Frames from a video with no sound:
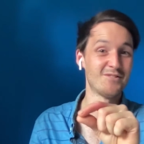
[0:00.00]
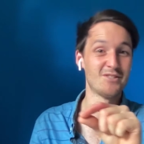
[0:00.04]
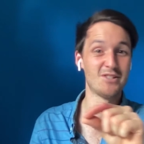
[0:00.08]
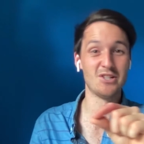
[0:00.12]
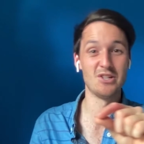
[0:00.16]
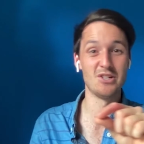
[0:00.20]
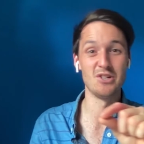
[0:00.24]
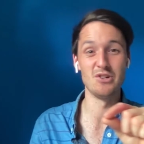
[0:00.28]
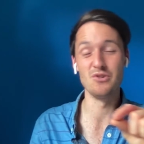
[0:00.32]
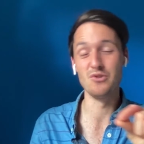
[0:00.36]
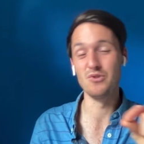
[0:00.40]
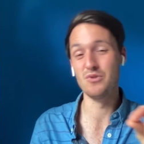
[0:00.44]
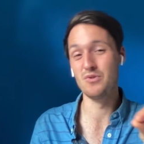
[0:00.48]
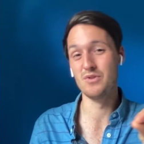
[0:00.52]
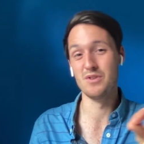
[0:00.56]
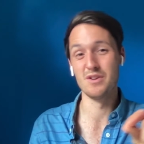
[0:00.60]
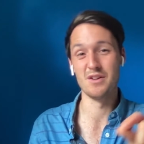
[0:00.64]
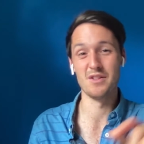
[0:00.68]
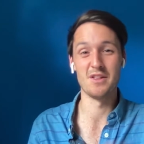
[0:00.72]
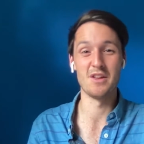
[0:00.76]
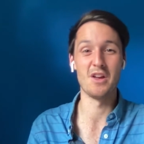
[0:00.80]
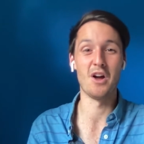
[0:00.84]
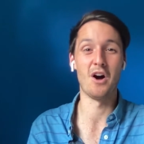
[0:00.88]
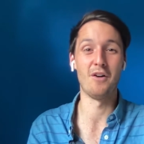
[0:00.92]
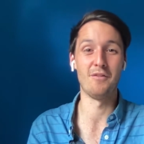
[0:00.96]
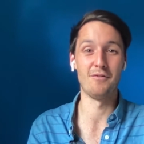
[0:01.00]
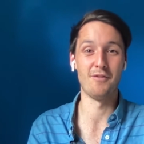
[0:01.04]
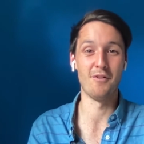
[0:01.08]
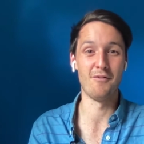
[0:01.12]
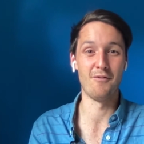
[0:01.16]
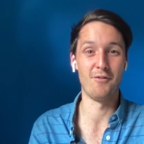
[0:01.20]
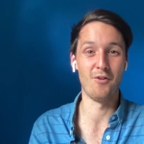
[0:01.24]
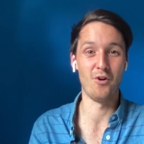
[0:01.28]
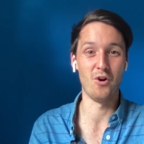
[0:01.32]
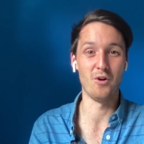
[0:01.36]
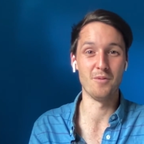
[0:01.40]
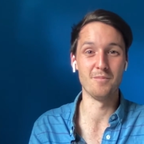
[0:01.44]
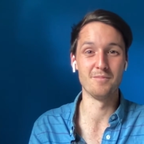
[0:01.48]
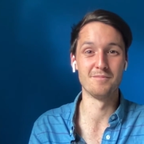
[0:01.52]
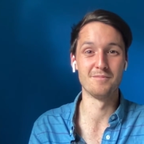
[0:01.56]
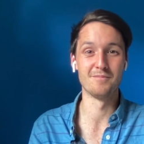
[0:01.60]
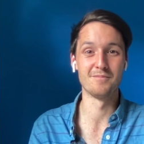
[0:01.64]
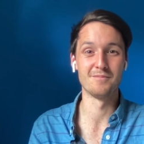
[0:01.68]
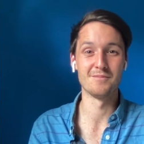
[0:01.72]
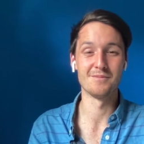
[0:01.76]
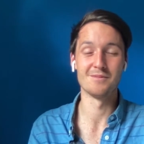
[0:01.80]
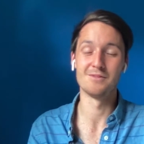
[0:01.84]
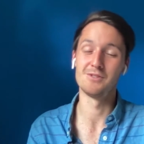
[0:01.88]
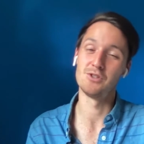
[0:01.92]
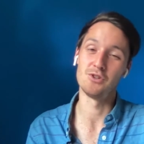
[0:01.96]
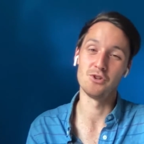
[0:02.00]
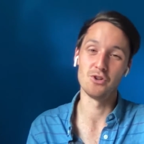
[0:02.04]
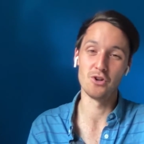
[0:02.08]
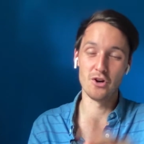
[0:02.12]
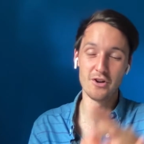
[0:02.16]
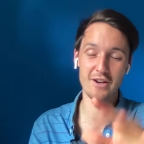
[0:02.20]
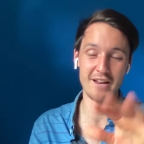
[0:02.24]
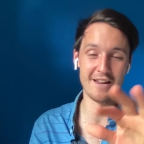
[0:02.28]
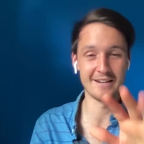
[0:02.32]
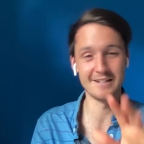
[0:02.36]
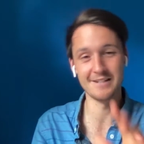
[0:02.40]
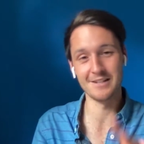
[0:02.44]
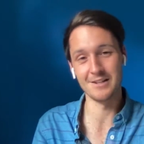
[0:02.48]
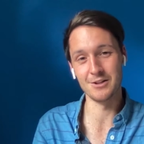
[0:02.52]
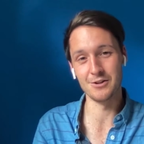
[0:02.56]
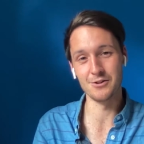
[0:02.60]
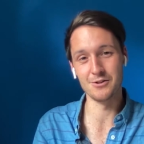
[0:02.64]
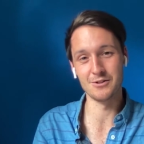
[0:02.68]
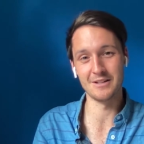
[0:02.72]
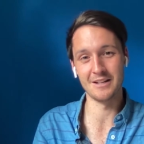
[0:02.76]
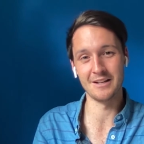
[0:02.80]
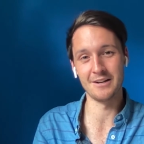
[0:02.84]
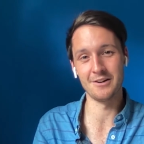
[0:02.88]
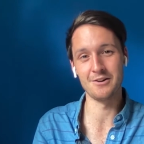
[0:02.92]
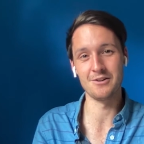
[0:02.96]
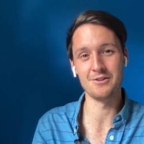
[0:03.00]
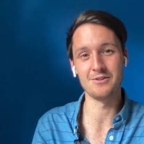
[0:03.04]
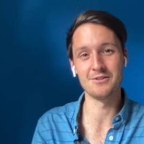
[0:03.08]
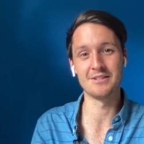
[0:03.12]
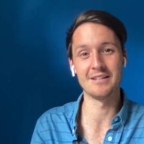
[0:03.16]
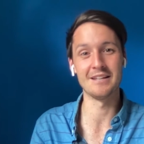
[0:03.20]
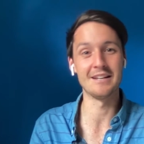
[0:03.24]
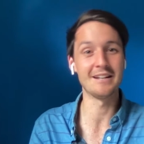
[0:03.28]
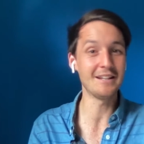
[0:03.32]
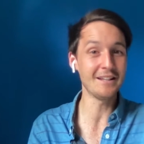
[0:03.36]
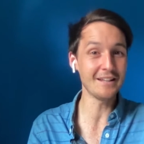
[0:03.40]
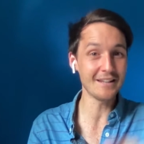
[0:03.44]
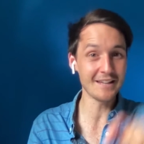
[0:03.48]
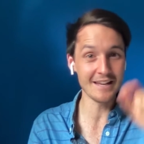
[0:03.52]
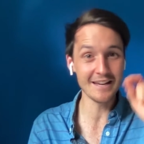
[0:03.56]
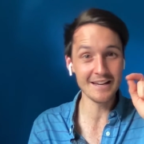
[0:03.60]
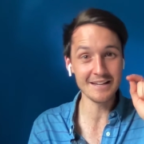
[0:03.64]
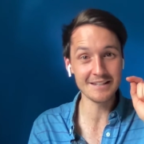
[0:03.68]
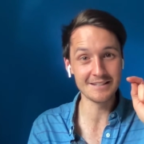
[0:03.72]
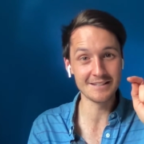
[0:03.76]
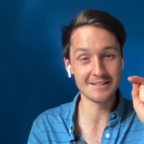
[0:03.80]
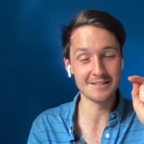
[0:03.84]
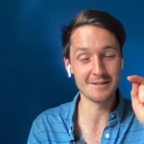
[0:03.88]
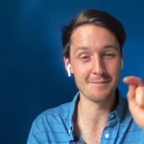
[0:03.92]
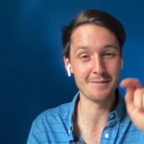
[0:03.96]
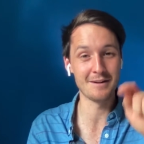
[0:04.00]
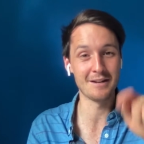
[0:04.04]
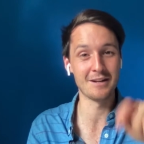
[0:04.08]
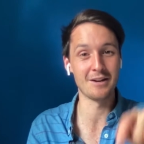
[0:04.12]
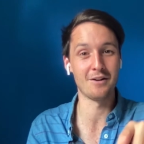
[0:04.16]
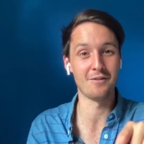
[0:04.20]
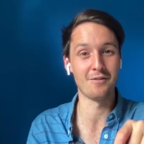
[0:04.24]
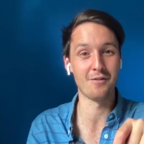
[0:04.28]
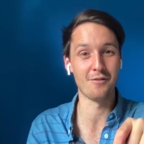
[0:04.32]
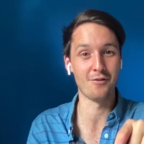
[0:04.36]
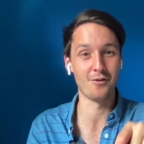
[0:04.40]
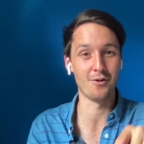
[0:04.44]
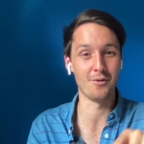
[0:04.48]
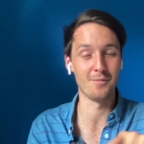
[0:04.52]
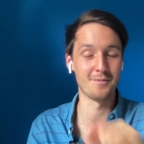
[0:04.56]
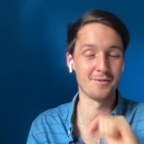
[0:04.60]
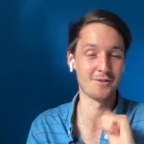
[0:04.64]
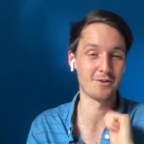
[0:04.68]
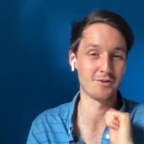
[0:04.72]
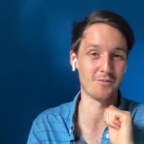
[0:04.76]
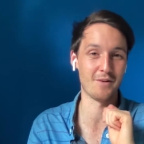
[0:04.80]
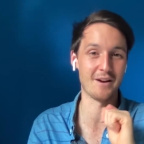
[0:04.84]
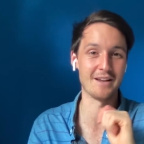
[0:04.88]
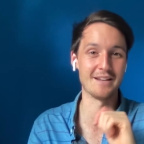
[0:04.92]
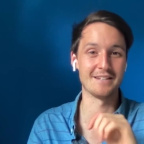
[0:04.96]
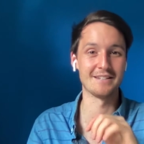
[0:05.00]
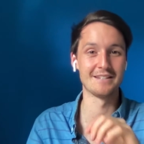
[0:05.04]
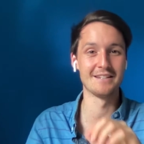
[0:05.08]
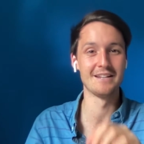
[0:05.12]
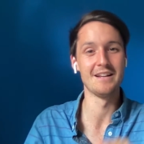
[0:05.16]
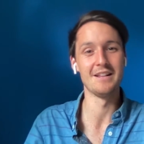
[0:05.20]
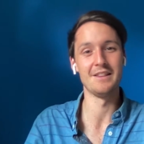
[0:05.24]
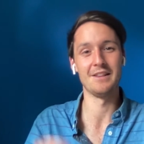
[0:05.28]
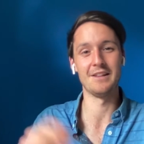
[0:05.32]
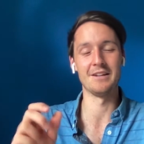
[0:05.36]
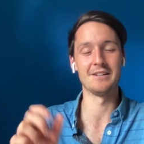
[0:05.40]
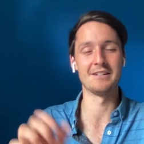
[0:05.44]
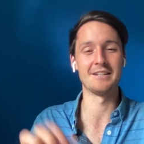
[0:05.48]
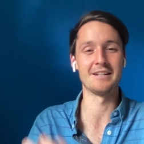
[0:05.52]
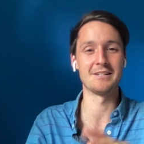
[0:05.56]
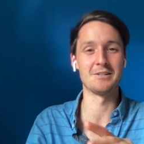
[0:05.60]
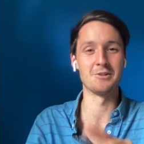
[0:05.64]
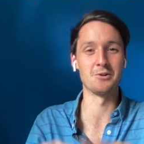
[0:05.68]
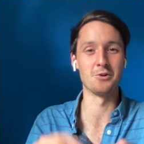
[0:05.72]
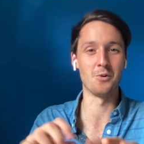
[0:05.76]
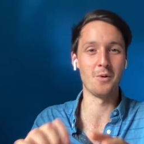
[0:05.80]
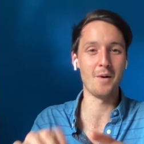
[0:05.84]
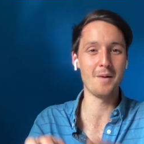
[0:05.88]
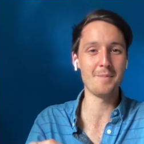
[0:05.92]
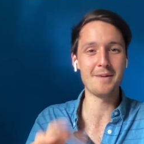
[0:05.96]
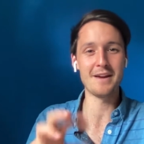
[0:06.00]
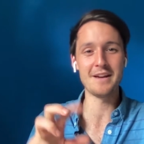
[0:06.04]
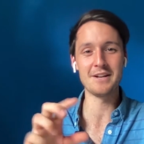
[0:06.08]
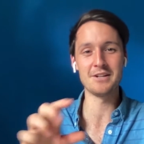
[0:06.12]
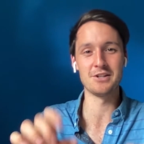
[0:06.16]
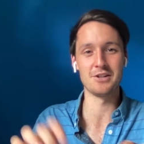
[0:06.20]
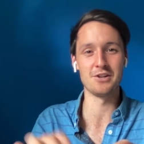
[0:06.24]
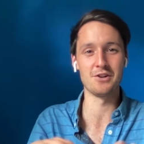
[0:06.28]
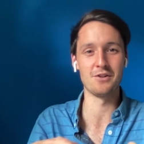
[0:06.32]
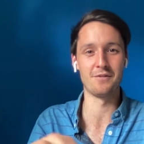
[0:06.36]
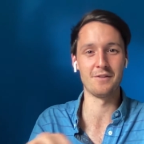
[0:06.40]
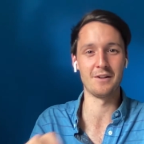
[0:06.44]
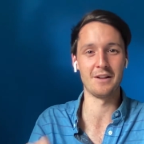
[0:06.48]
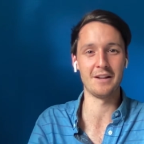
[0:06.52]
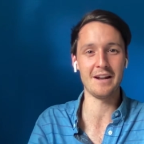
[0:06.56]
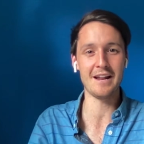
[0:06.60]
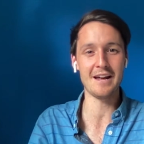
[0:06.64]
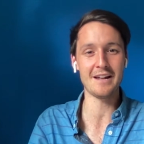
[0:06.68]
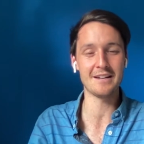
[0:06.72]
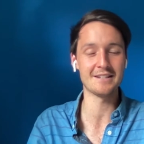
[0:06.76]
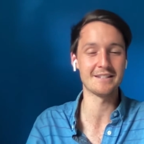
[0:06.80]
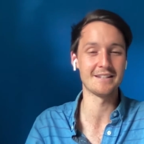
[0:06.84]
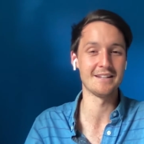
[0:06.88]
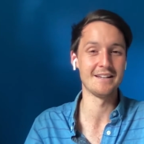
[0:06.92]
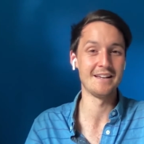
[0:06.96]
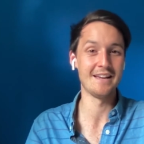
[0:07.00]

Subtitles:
to the offer form. So you go down to the newsletter and you see, click here to submit an offer form. Great. Then it takes you to a webpage and you fill it out.